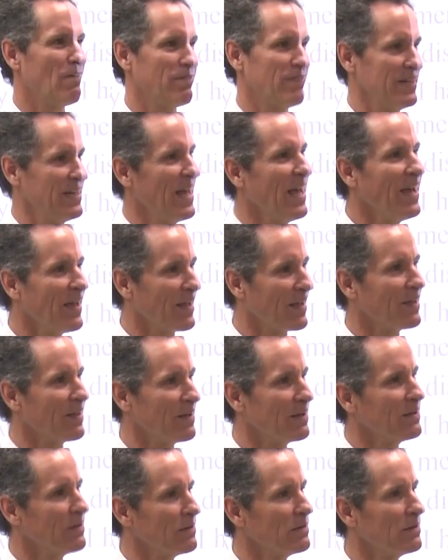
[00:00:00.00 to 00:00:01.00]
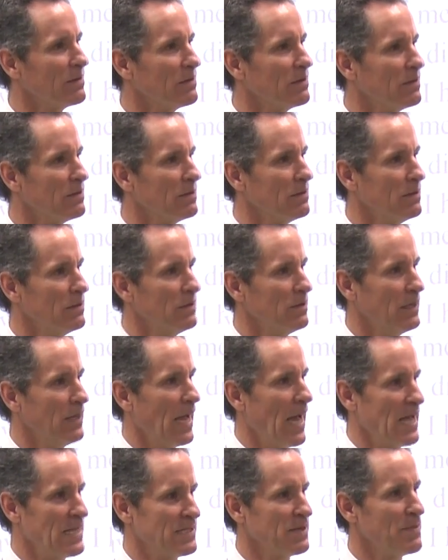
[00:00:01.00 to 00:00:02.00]
every day
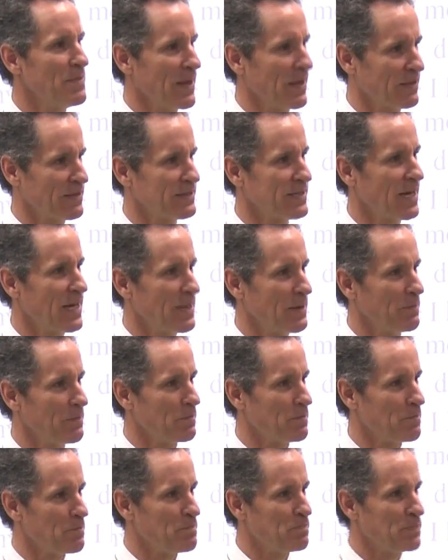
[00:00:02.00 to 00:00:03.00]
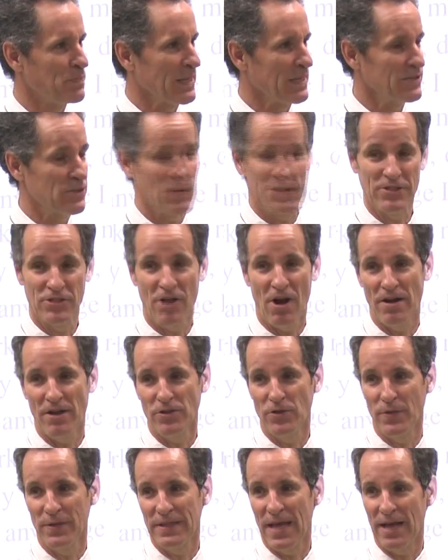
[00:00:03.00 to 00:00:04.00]
and to make the time. So I
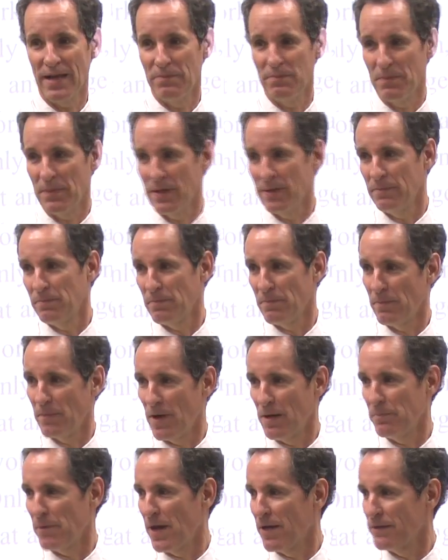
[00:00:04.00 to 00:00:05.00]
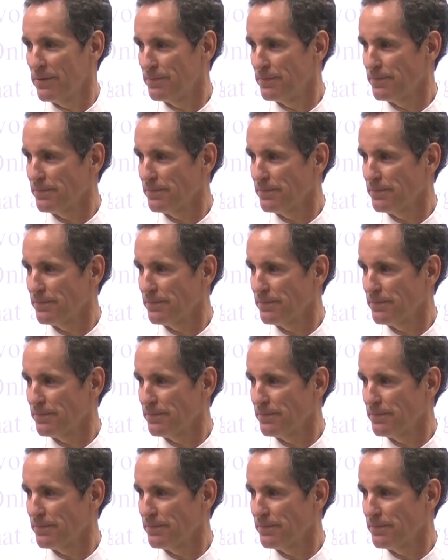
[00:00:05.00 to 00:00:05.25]
started doing that on my